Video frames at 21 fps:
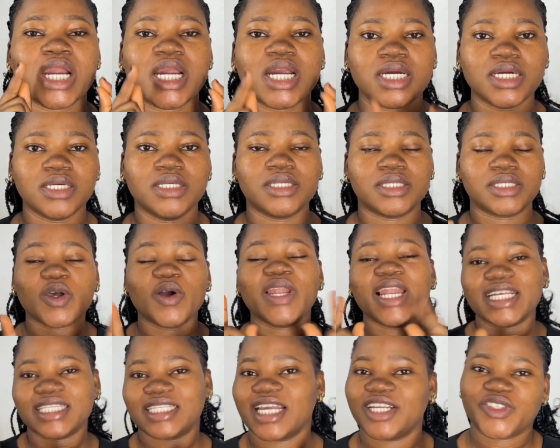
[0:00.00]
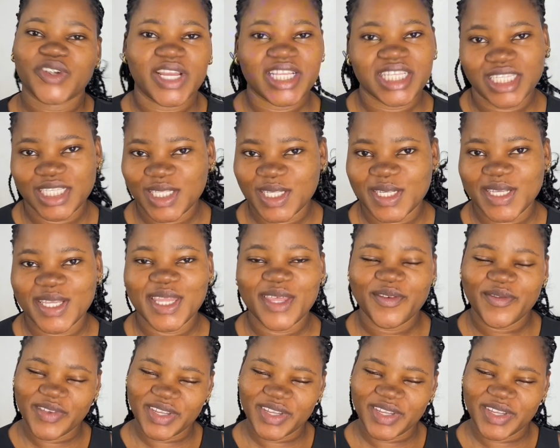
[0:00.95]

good. So let's get right into the